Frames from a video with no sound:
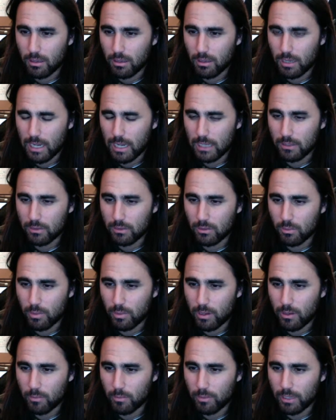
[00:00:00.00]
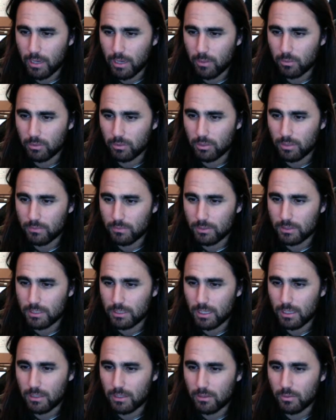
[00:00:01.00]
Idaho, Wyoming. I would love to
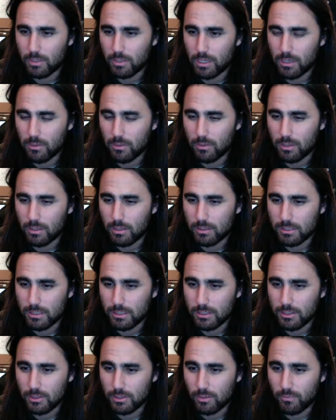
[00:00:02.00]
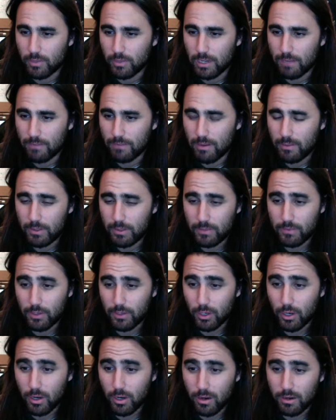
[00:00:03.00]
take you and anyone else. It's so fun. I've never even
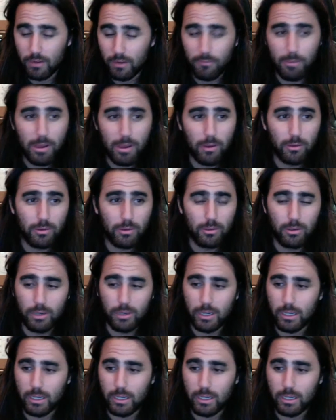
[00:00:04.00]
heard of Mount Glory.